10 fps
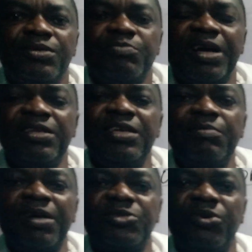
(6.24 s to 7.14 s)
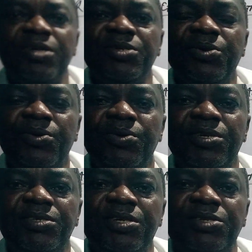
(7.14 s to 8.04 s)
My name, as you already know,
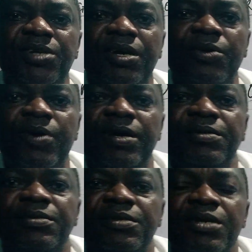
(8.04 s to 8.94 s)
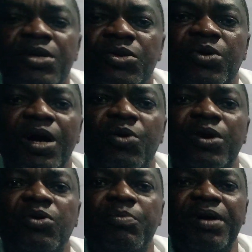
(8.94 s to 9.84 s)
is Israel Guy. You are
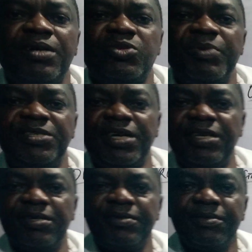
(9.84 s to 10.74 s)
welcome back to my channel.